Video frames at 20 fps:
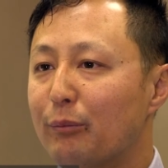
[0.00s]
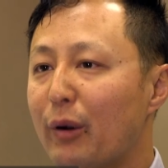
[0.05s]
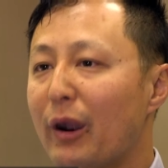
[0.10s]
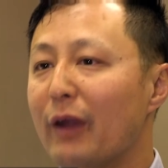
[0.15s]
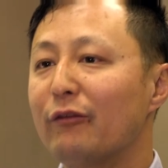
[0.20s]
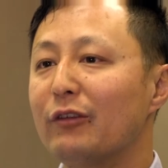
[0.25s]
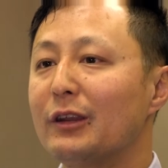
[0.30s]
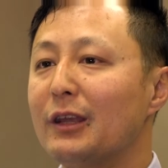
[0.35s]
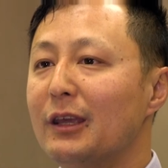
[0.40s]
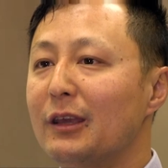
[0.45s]

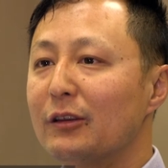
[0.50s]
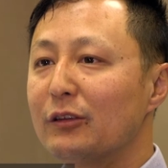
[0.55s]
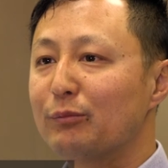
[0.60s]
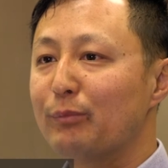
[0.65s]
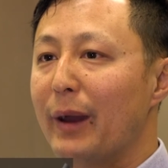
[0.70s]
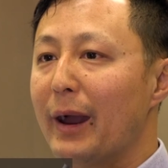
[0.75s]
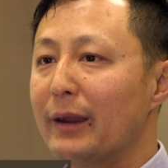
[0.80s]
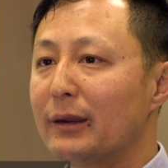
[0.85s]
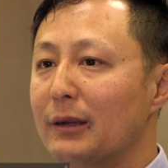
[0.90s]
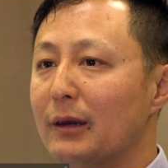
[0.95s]
private key is
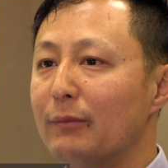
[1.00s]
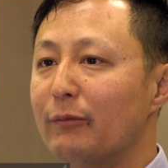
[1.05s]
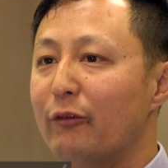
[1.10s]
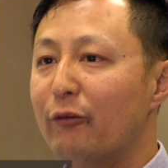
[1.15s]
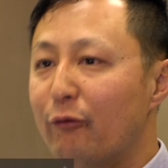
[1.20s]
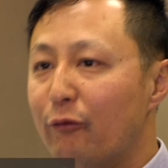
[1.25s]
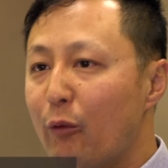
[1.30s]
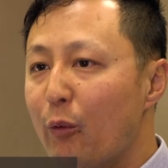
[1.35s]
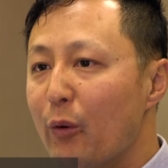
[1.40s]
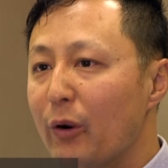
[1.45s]
backed up
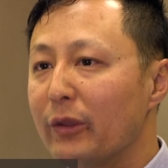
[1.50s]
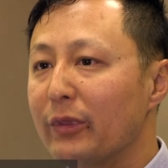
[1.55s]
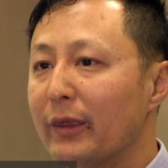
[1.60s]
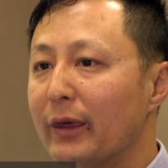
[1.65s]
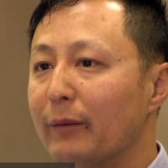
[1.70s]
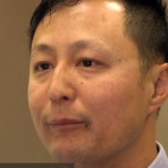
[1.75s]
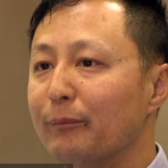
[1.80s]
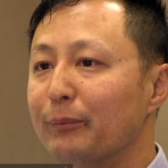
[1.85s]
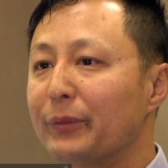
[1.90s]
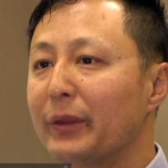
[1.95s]
for
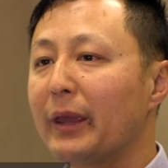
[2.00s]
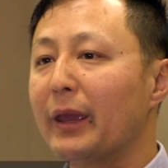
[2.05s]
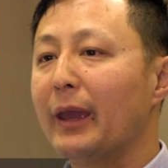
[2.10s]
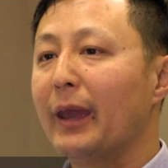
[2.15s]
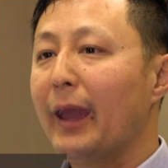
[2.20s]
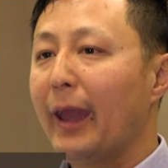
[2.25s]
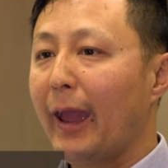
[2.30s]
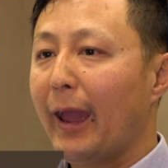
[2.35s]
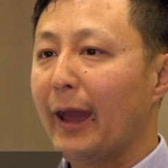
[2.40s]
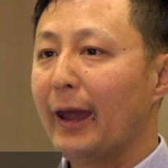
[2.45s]
them,
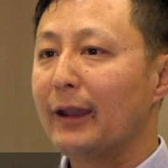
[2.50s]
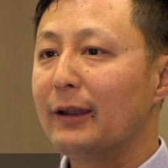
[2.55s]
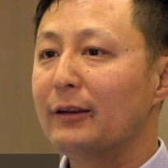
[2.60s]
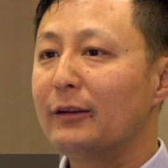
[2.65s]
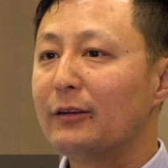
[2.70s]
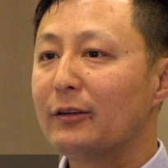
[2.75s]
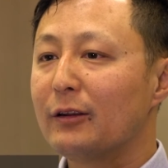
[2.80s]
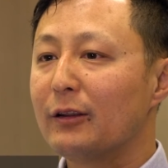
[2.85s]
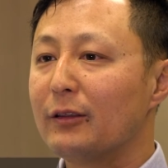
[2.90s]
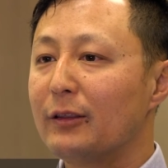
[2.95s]
and
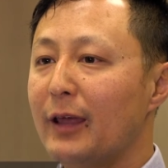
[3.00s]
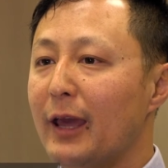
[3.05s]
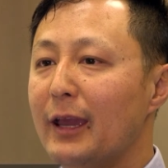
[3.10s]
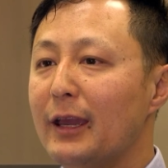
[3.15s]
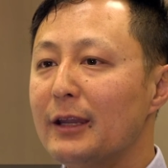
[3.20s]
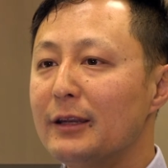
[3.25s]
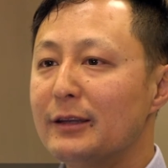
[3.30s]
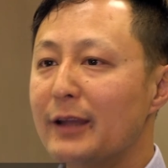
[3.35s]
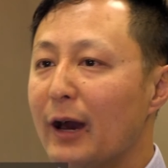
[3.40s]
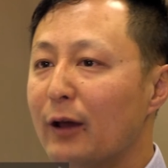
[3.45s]
they
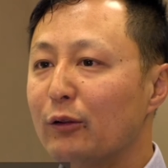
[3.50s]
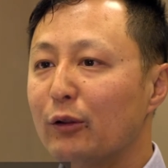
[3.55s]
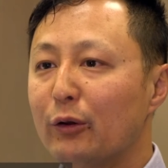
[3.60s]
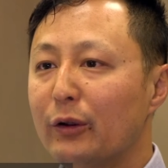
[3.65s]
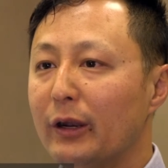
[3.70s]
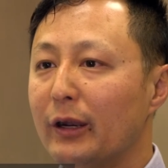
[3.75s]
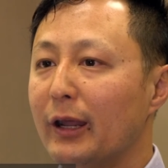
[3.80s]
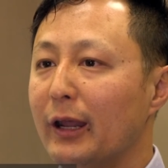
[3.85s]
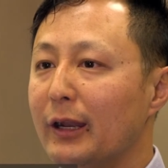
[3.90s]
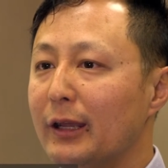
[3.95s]
can
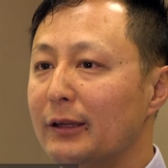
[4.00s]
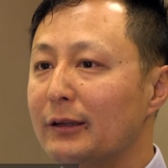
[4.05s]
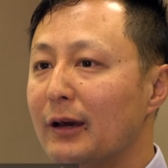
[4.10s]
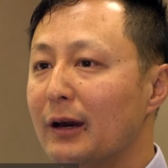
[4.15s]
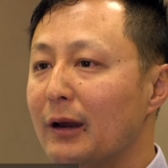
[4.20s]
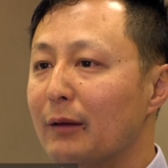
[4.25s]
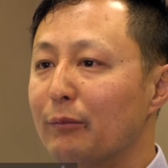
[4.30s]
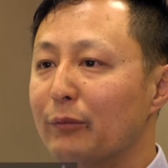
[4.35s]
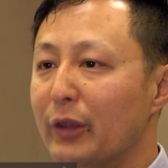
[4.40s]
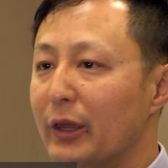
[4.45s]
download it any
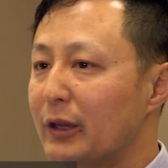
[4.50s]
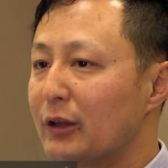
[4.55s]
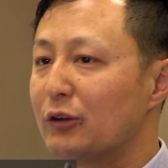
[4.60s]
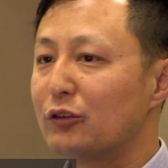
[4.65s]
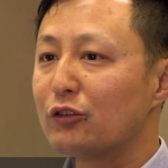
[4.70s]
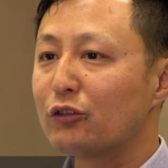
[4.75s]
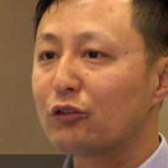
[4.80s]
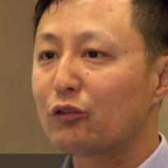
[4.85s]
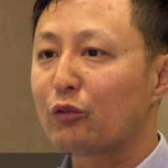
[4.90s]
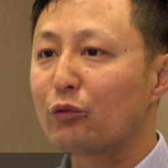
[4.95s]
time. They can
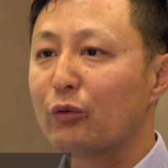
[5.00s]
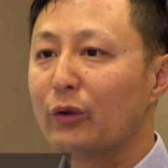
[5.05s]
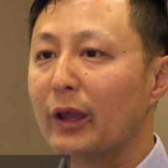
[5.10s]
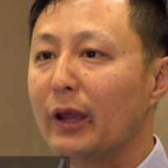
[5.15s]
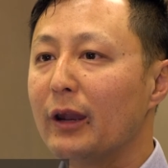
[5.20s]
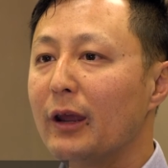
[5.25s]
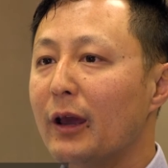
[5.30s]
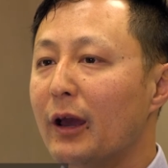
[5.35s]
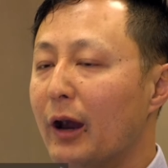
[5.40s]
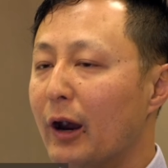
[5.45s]
just
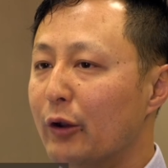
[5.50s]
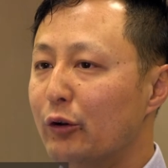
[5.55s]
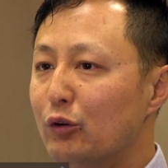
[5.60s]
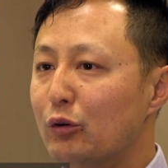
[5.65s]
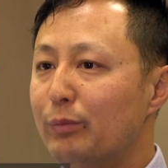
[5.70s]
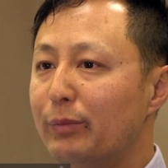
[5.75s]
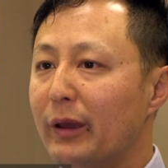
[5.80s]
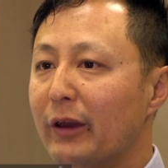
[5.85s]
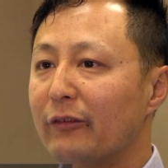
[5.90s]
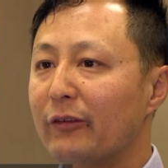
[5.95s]
create a
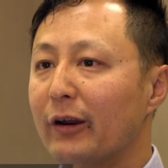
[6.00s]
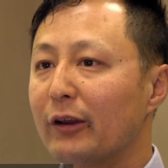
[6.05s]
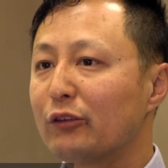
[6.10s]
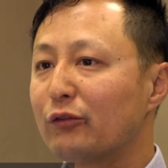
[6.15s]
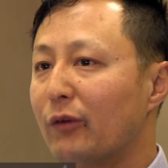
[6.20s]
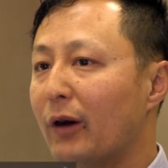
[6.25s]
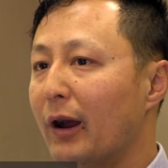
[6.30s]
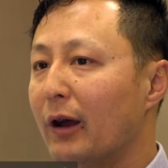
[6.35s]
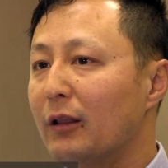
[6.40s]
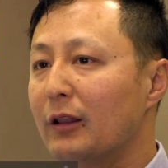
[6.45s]
new
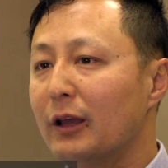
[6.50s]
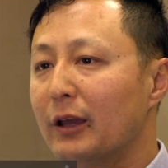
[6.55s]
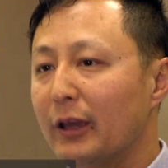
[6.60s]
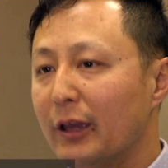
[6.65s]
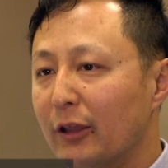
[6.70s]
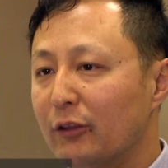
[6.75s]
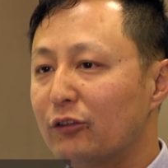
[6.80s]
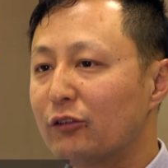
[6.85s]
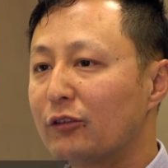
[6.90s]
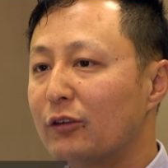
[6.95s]
PFX file,
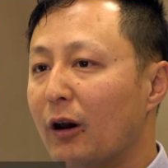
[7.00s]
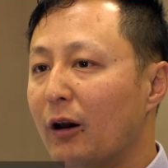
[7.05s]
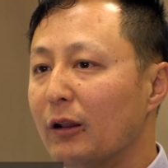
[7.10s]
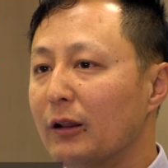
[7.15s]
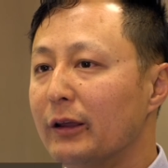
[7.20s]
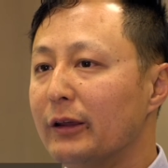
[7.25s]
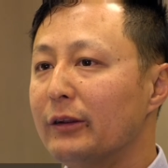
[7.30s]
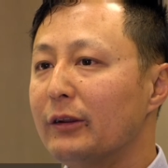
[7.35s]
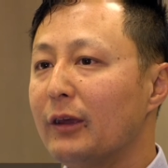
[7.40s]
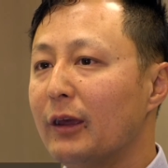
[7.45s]

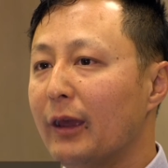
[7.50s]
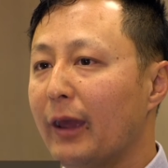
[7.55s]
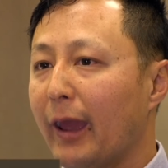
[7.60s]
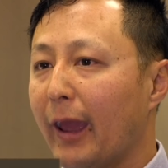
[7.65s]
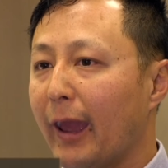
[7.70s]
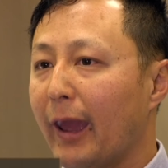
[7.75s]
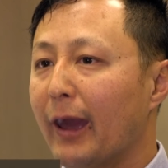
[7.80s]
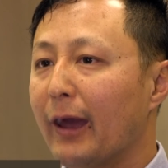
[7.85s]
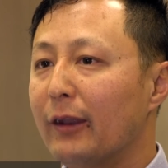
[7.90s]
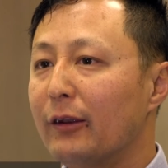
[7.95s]
install it,
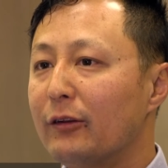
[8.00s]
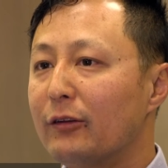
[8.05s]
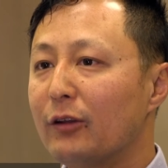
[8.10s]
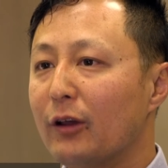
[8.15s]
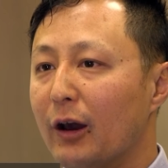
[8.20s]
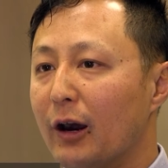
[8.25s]
and